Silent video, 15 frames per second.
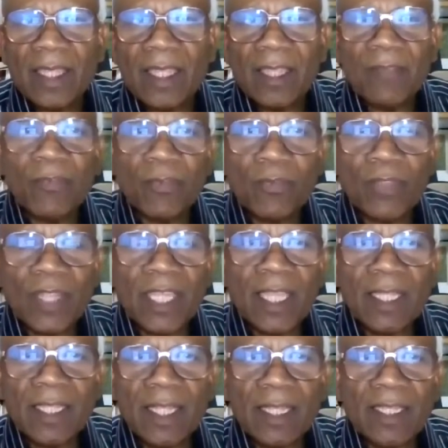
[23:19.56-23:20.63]
If you
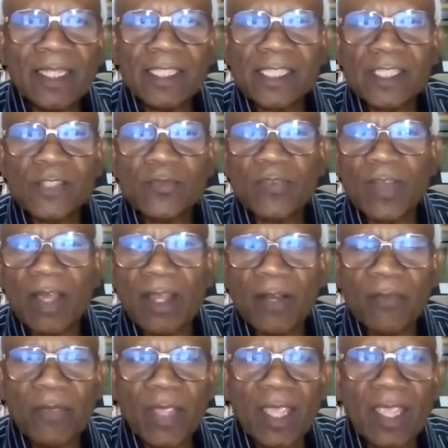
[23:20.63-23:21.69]
think that this is far
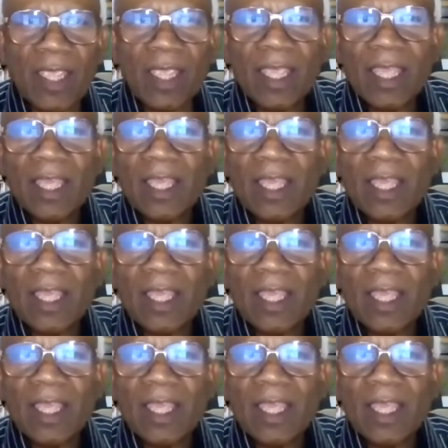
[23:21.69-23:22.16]
away,